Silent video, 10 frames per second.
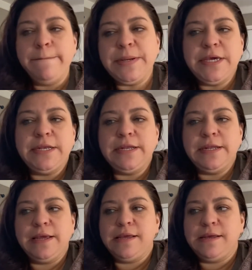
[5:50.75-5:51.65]
but
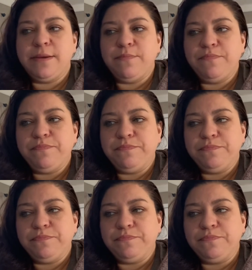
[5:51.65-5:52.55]

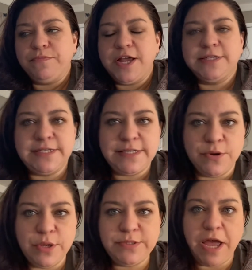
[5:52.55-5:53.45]
not to
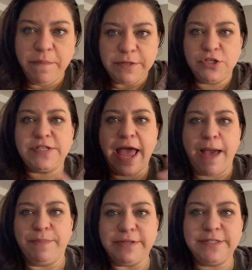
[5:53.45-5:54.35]
stereotype, it just
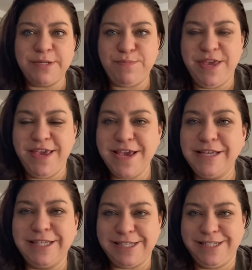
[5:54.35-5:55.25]
happened to be
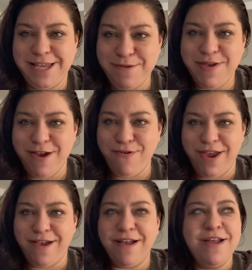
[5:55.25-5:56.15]
in the same
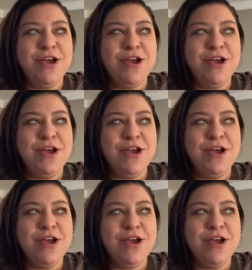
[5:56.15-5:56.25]
area,